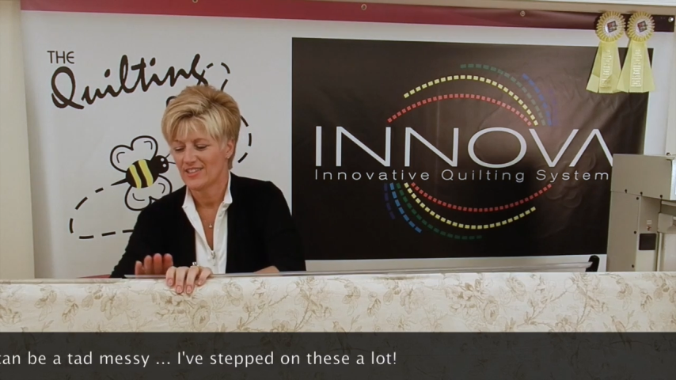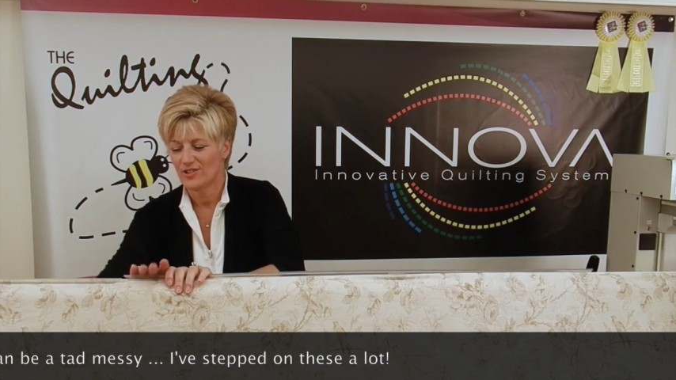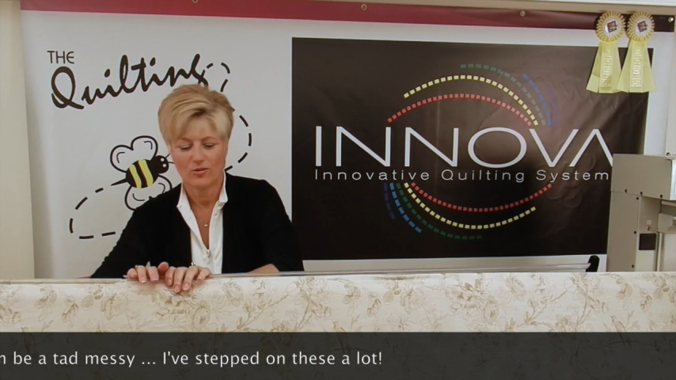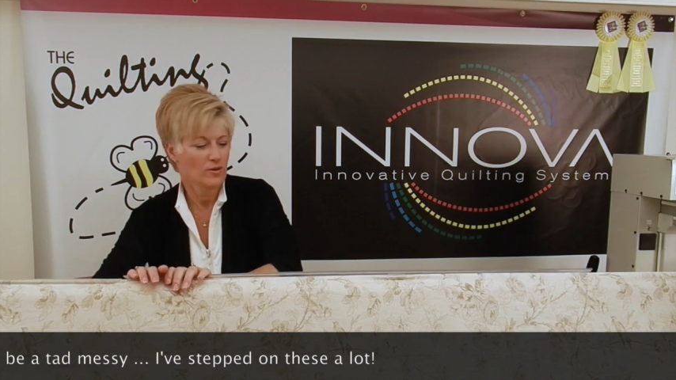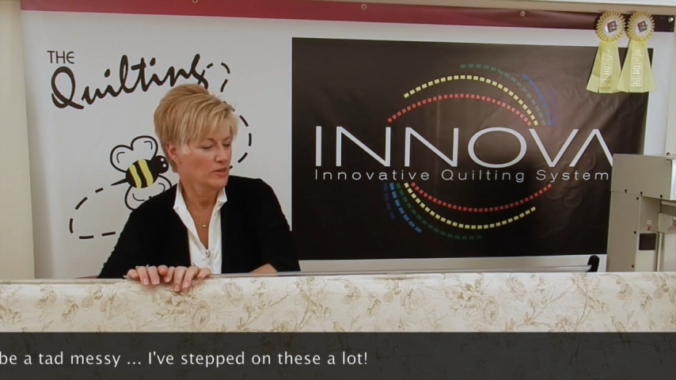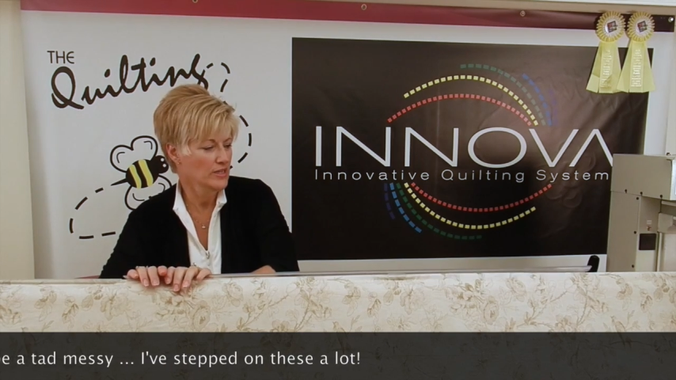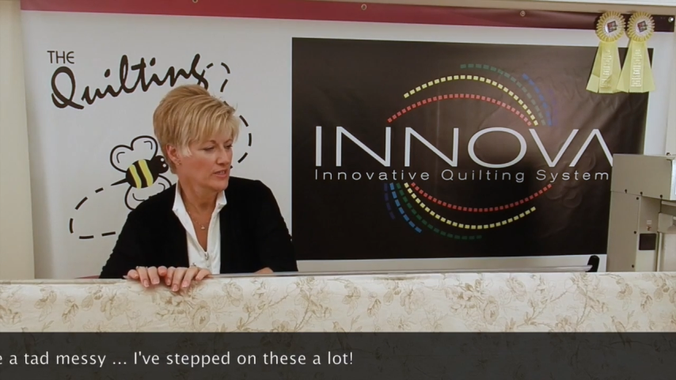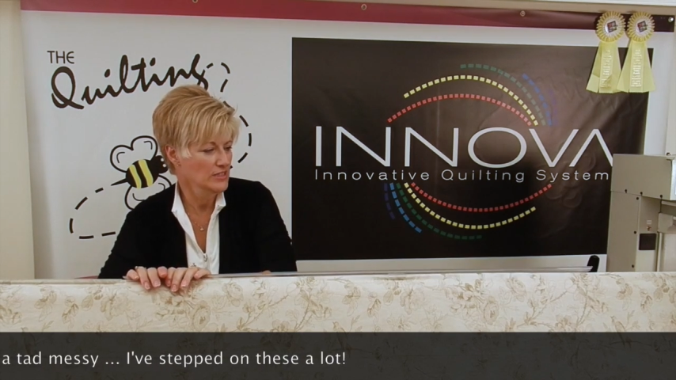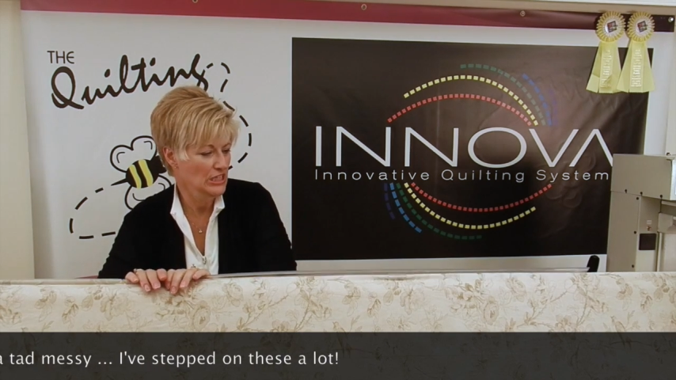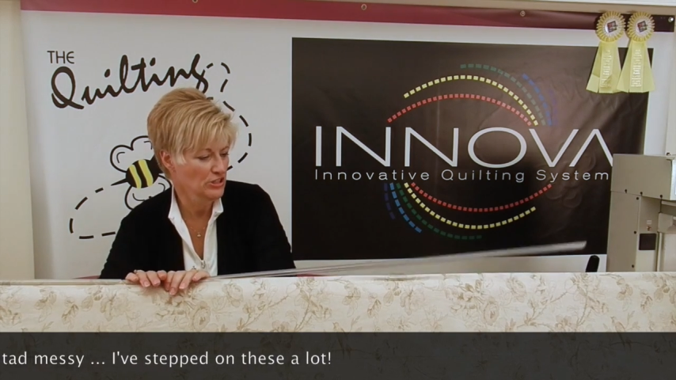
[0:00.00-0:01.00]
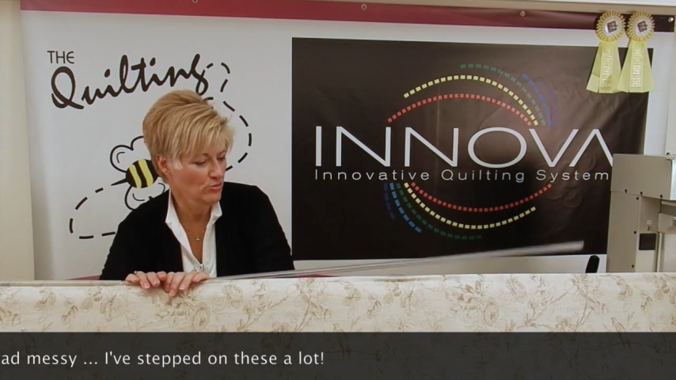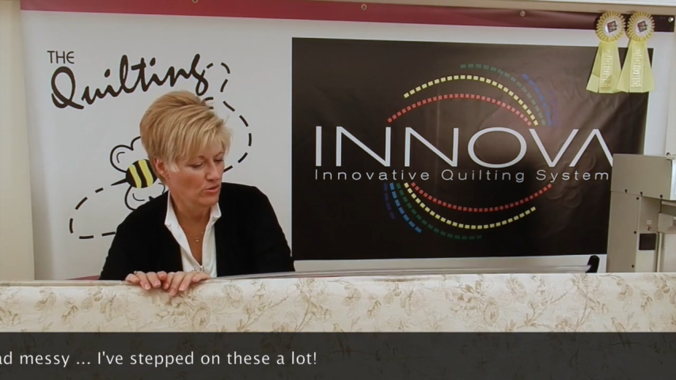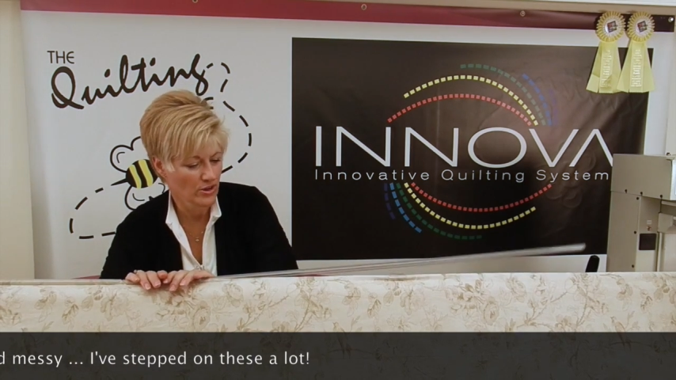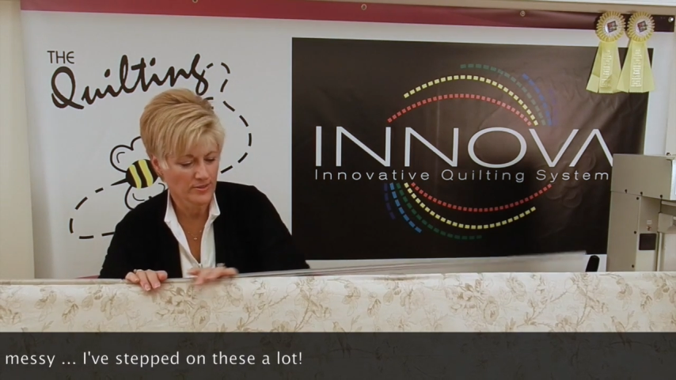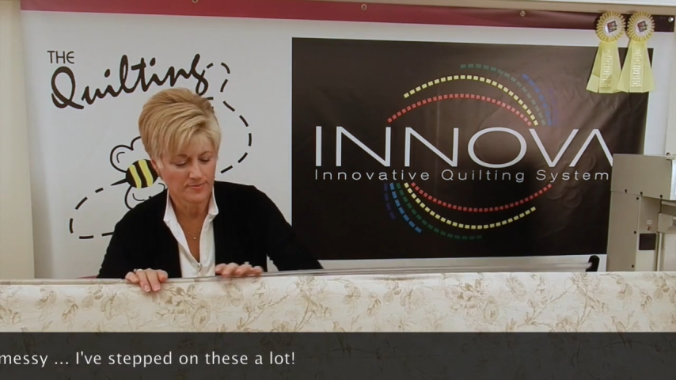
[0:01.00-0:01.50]
So I'm going to continue
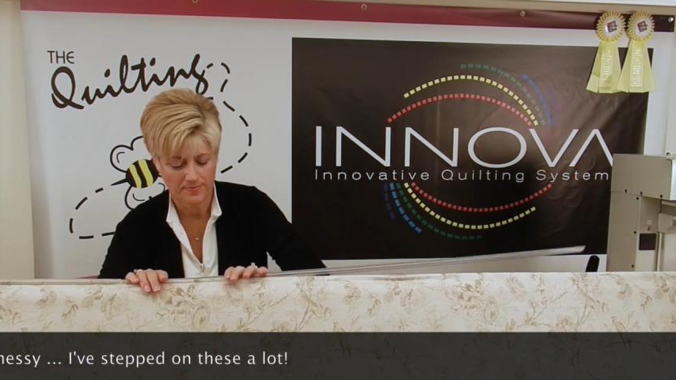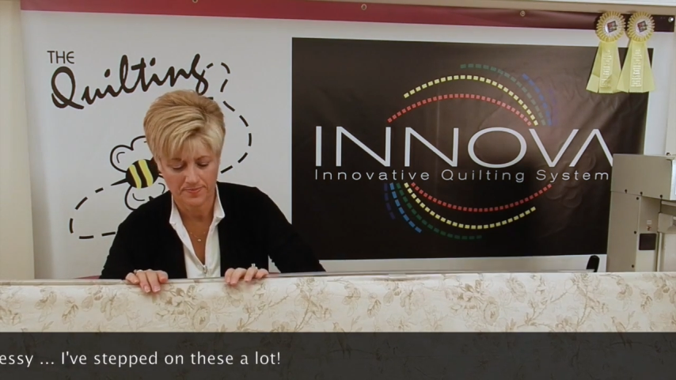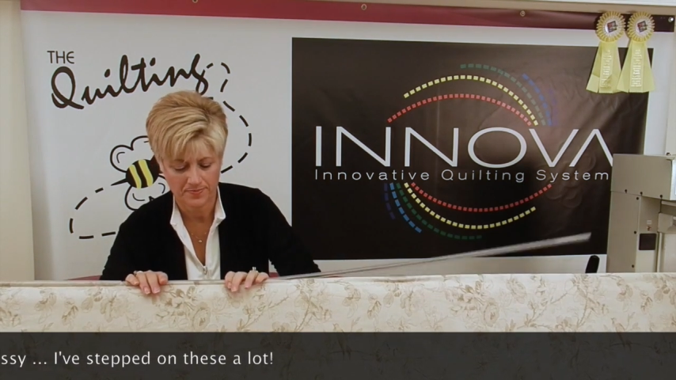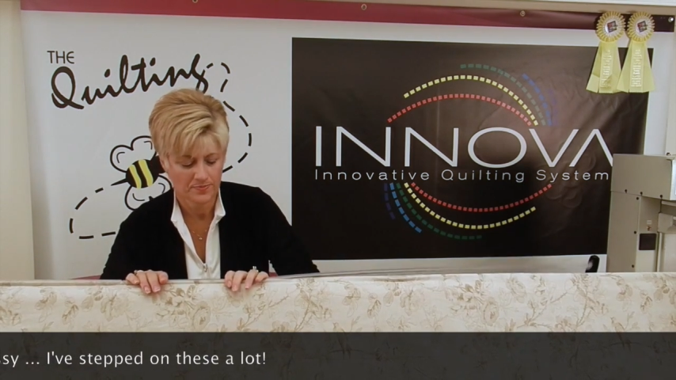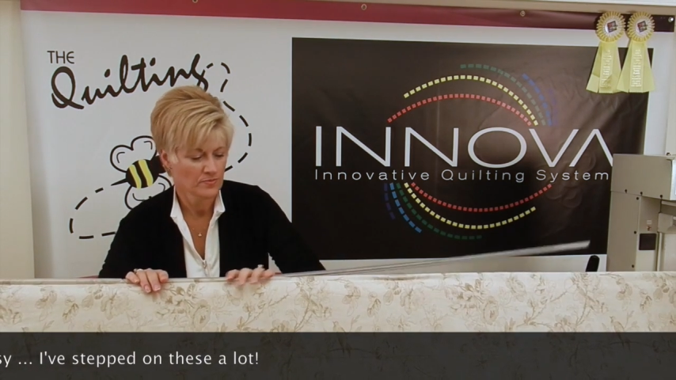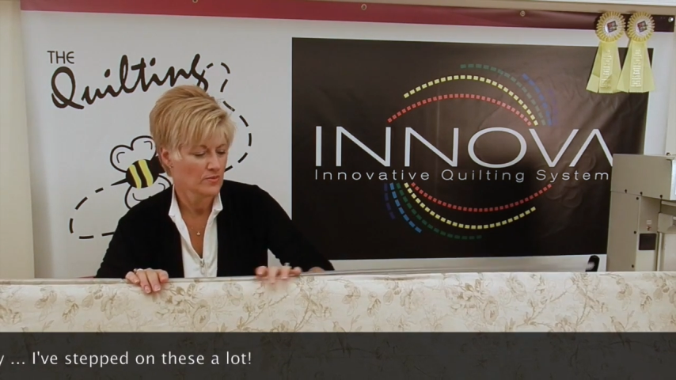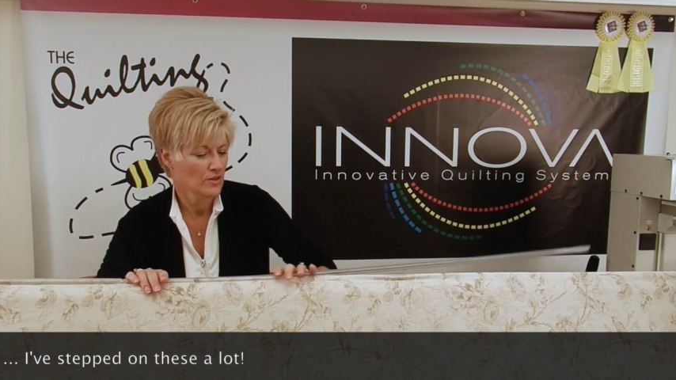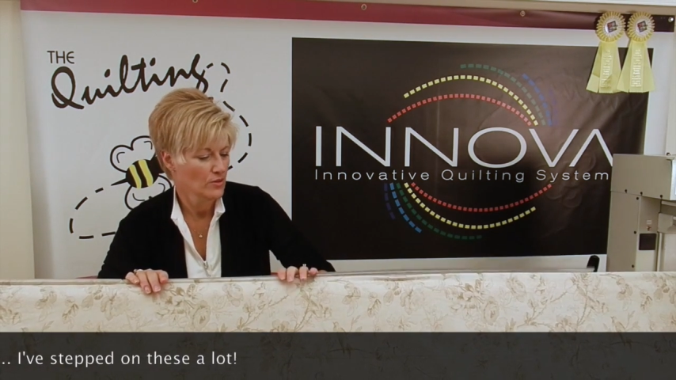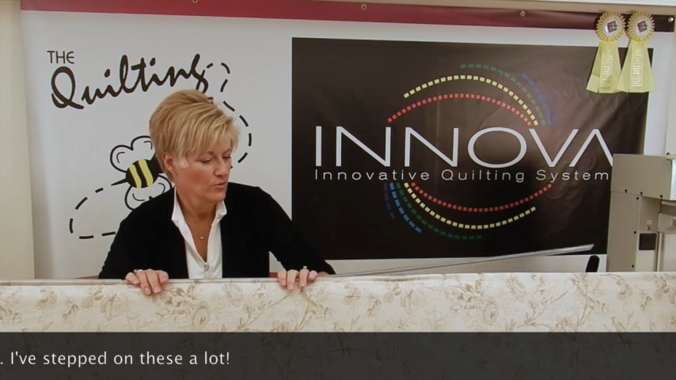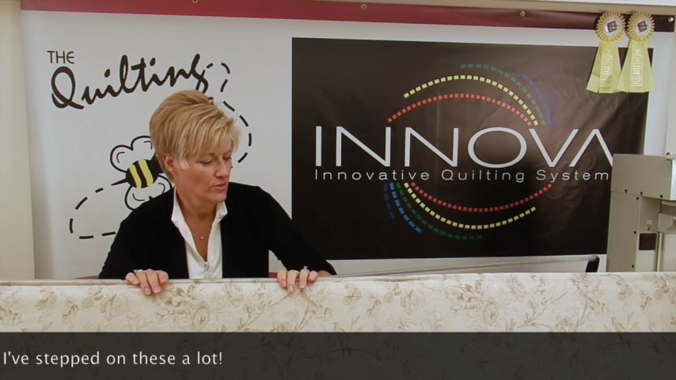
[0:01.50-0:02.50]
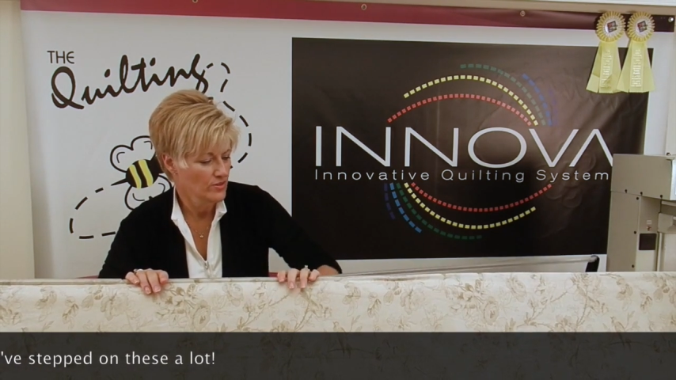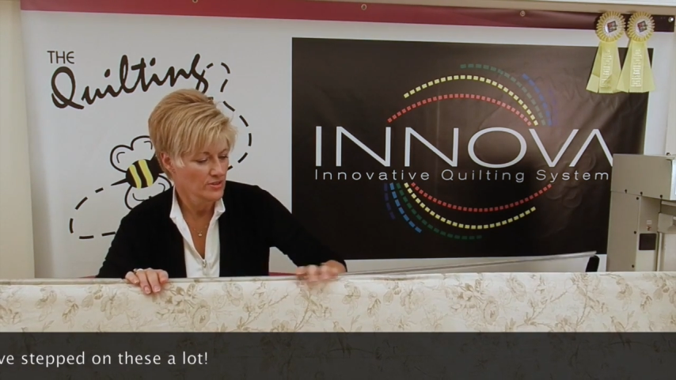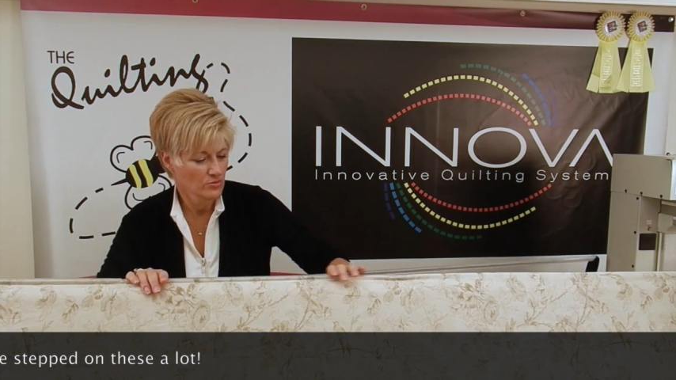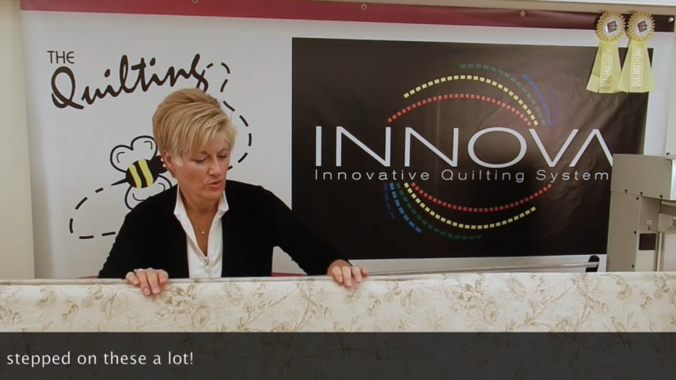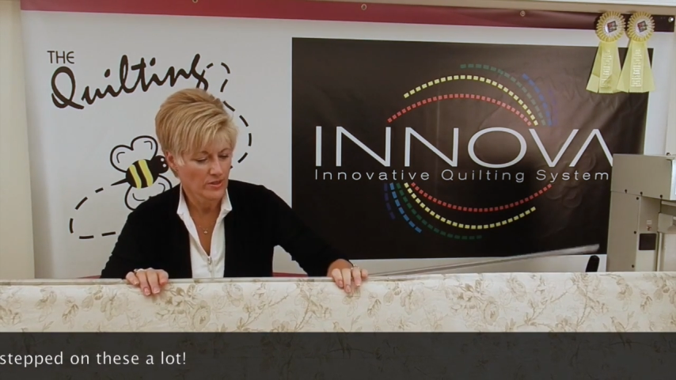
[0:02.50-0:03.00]
on with
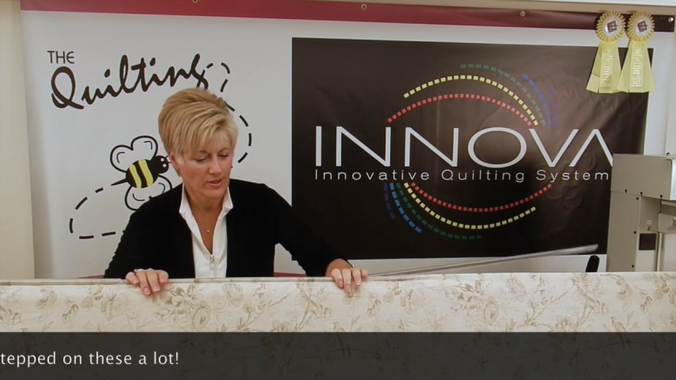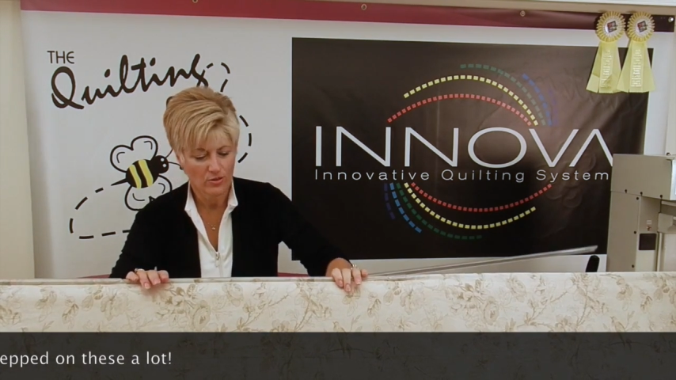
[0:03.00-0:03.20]
this one,